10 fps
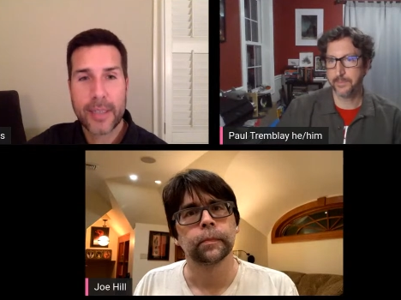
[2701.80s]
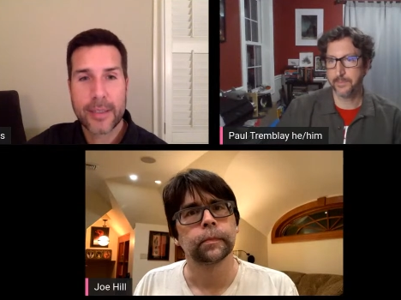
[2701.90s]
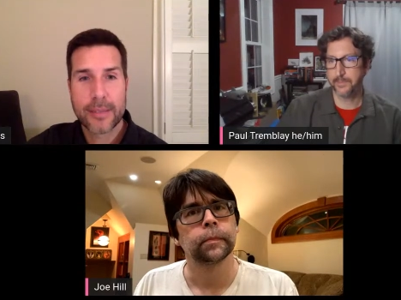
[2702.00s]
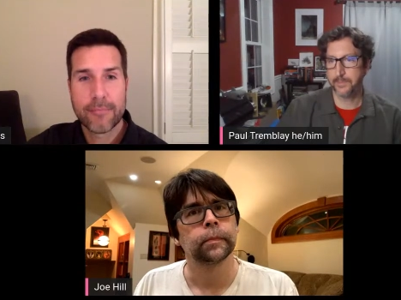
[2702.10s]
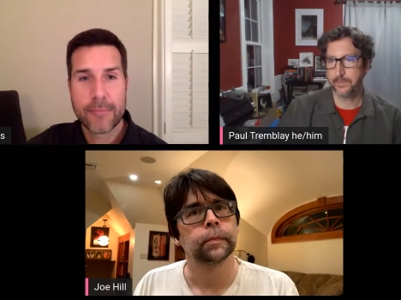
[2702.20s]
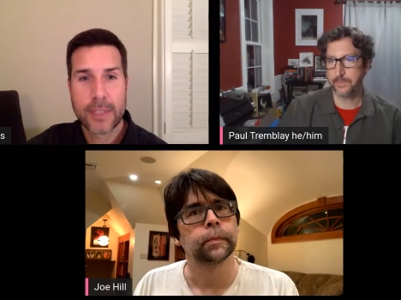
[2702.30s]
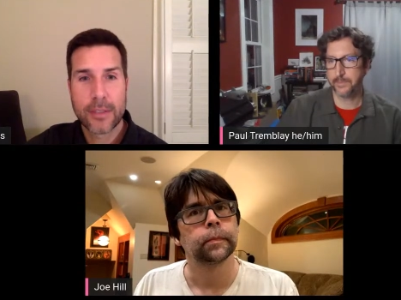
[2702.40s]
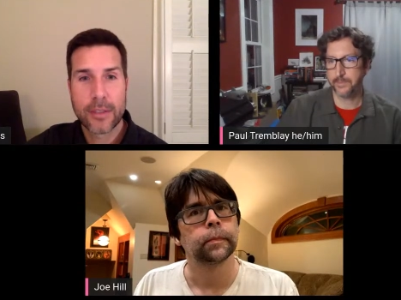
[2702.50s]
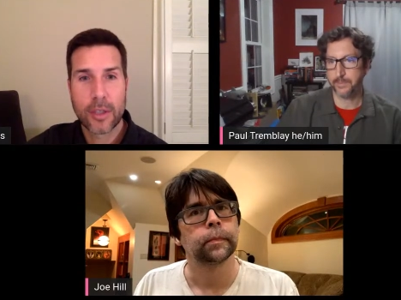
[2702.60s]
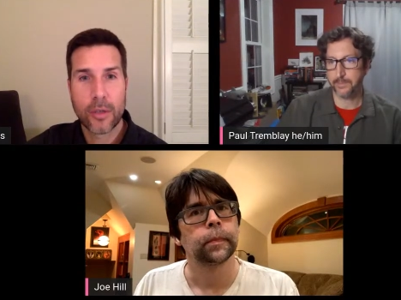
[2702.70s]
Speaker 1: minutes,
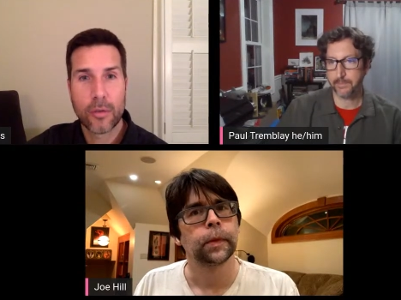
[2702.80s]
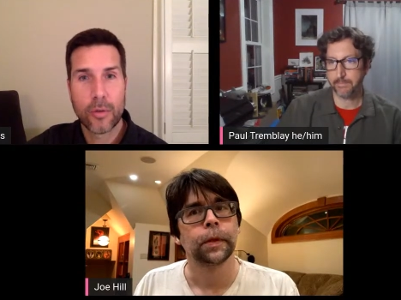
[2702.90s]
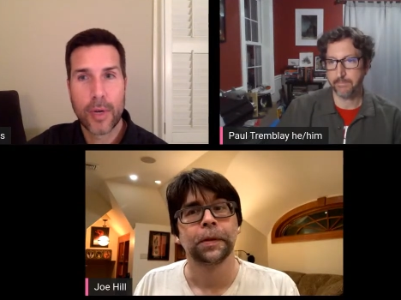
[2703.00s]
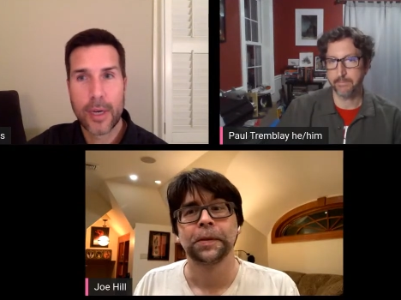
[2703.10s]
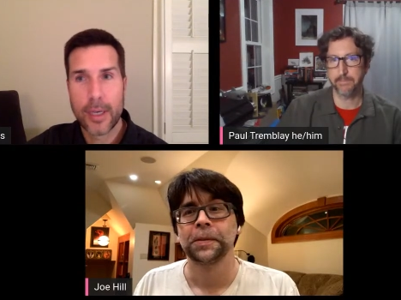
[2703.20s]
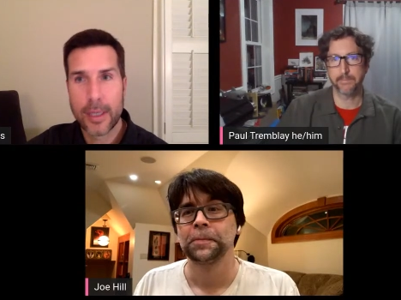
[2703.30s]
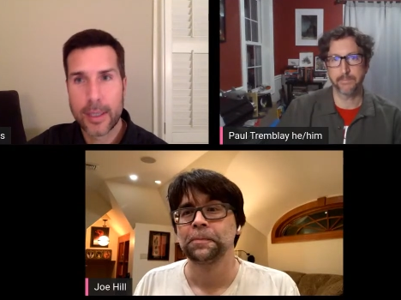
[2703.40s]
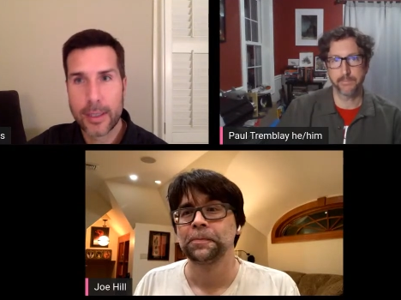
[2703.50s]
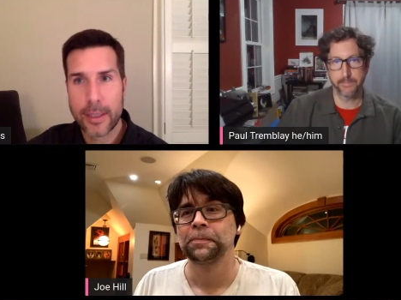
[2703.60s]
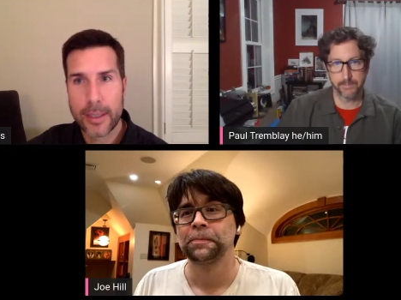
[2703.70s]
so
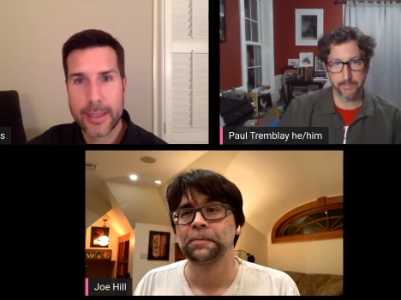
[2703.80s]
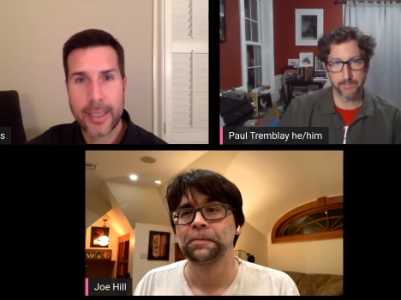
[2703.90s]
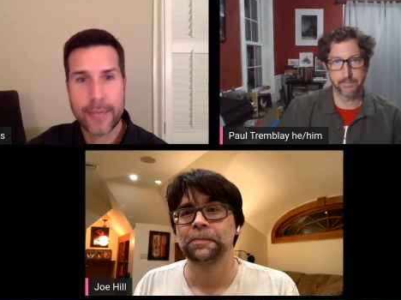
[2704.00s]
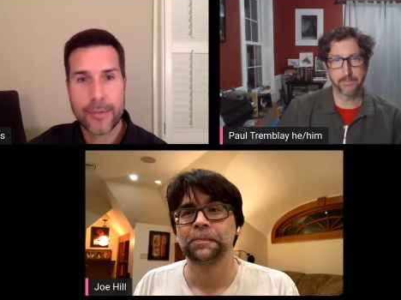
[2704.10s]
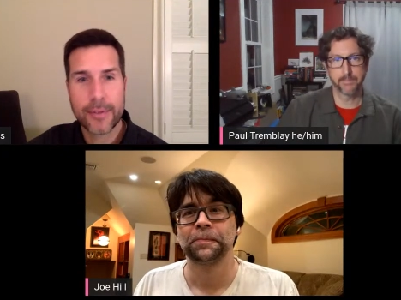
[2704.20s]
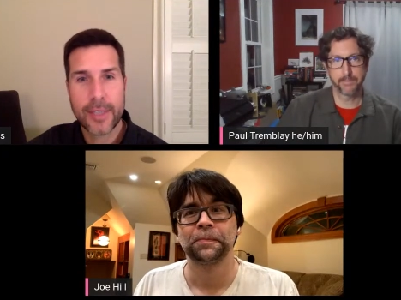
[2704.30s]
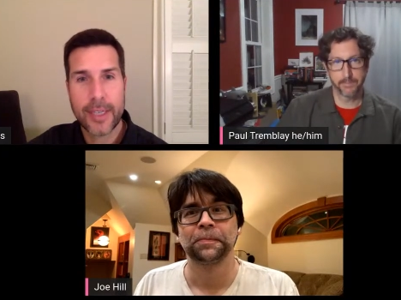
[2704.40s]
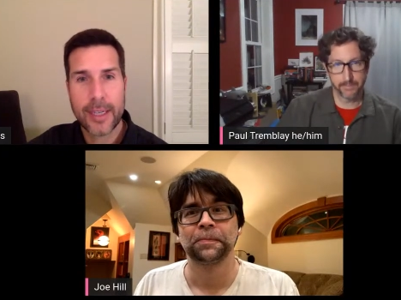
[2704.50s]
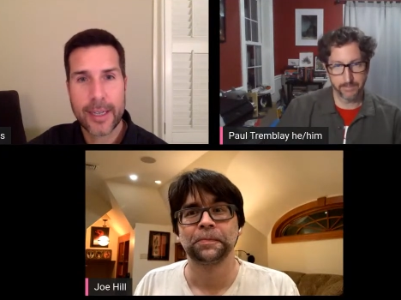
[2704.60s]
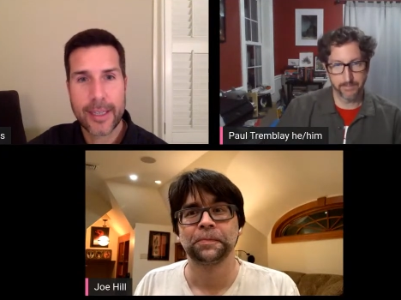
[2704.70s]
uh, it's
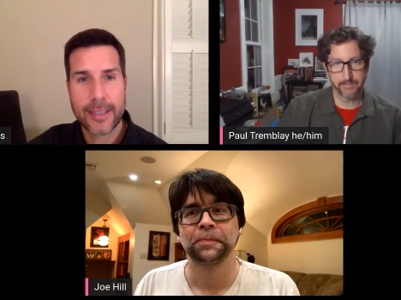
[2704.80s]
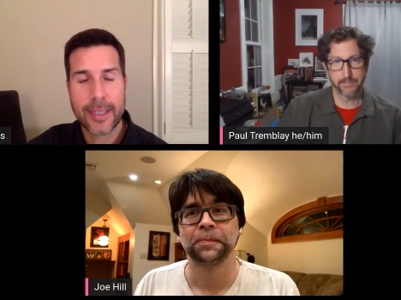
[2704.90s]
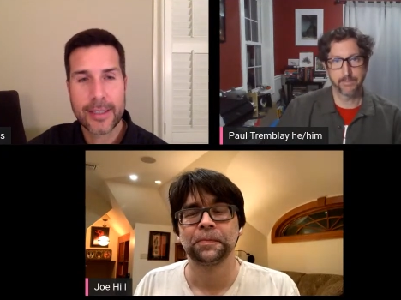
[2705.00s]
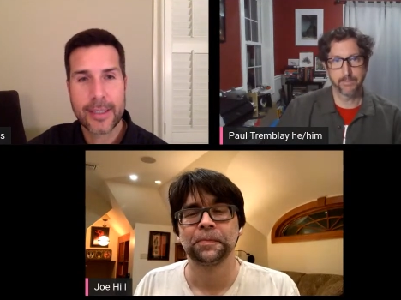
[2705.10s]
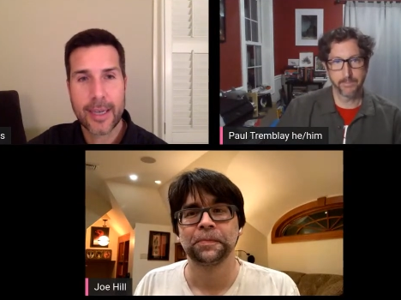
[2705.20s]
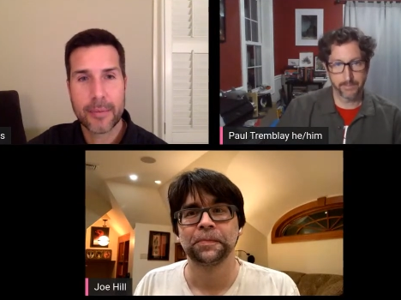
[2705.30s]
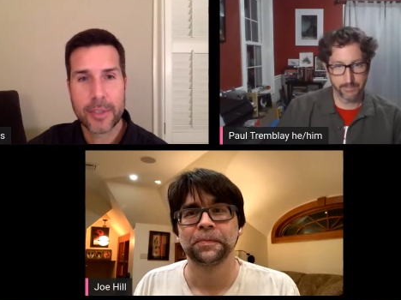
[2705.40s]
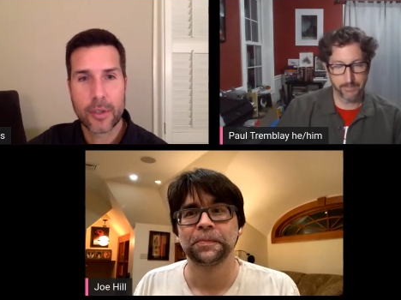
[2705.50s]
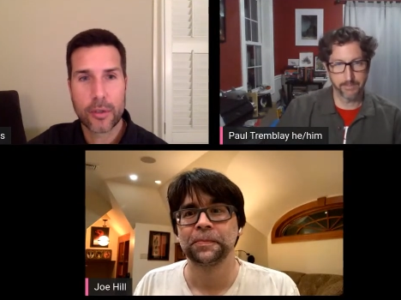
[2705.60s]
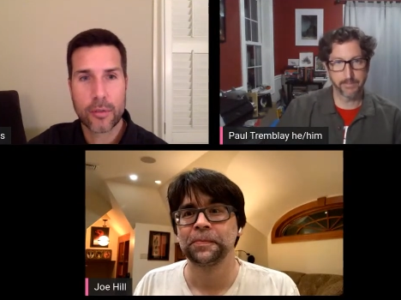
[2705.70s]
8:15, and I guess that's time to
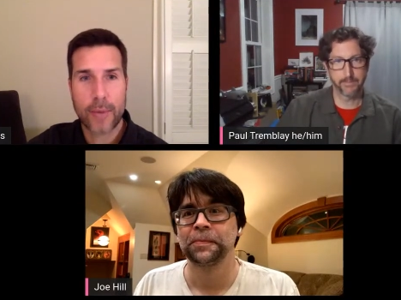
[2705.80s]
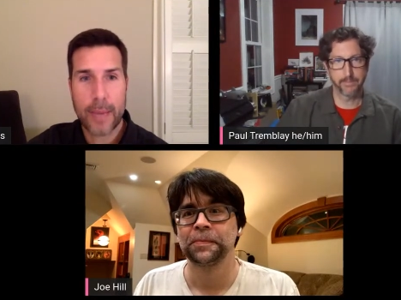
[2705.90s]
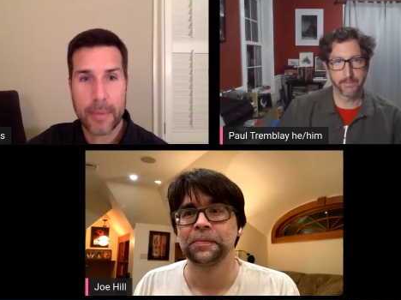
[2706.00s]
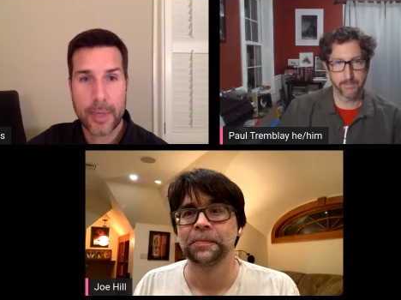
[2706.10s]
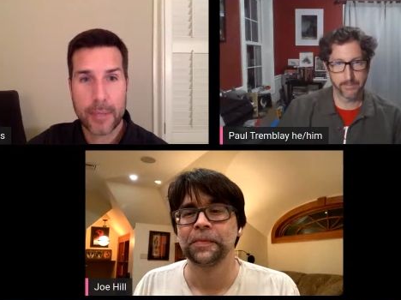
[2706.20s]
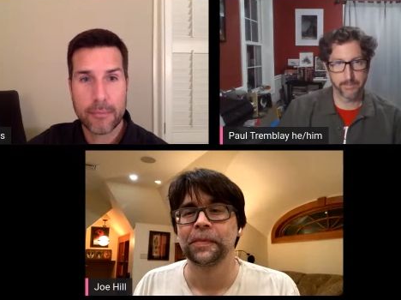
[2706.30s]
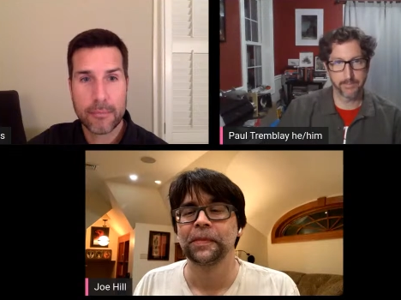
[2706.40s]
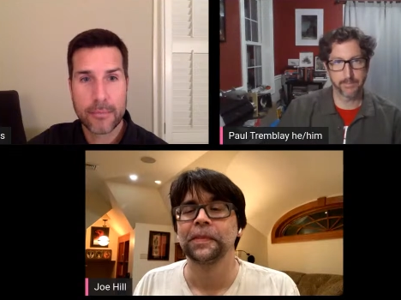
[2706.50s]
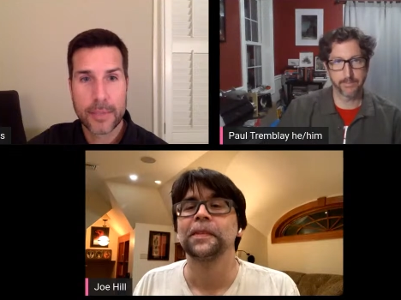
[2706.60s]
start to wrap it up.